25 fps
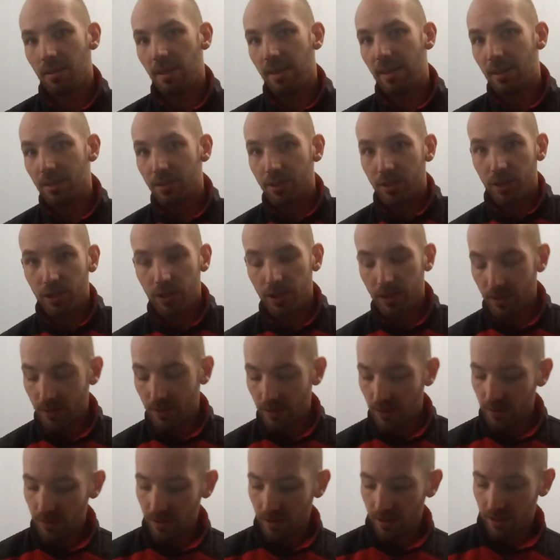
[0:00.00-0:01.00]

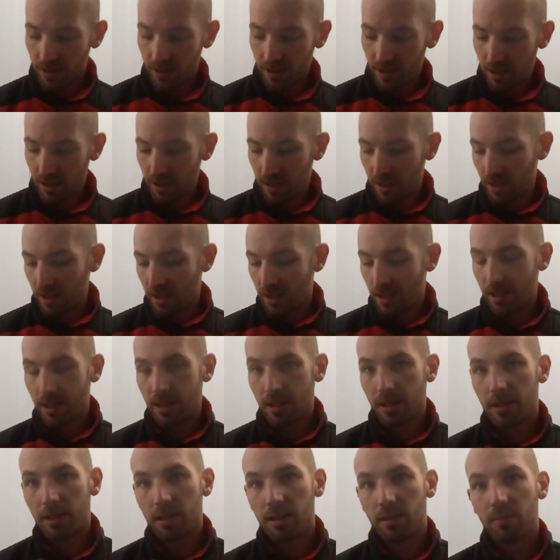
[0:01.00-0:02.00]
altitude,
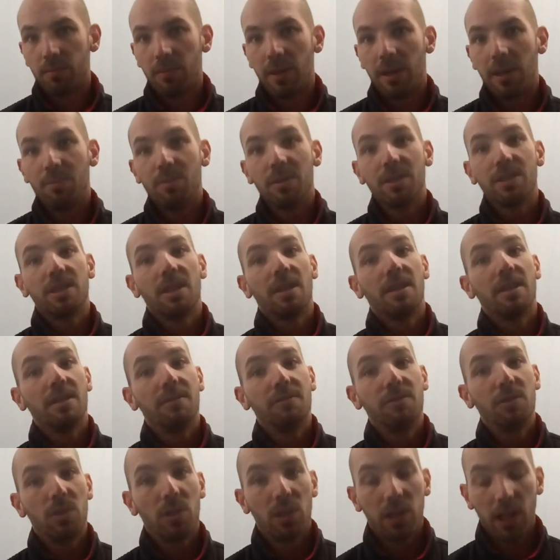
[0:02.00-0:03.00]
how much I
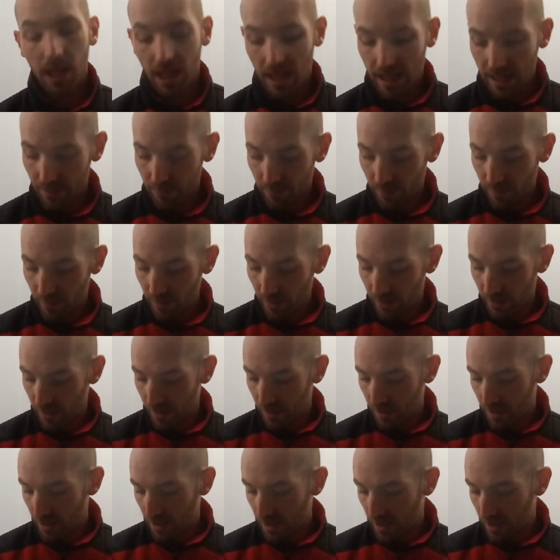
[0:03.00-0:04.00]
have to climb,
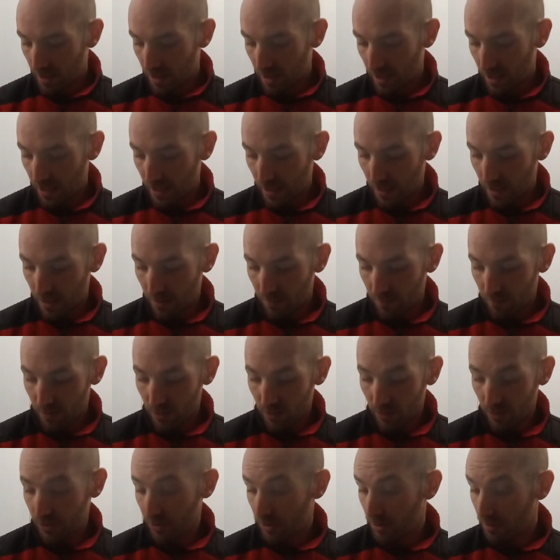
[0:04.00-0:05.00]
but
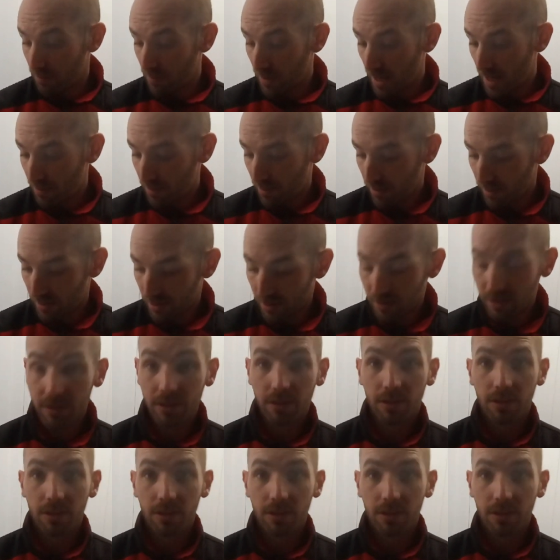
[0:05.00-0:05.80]
also the map. It's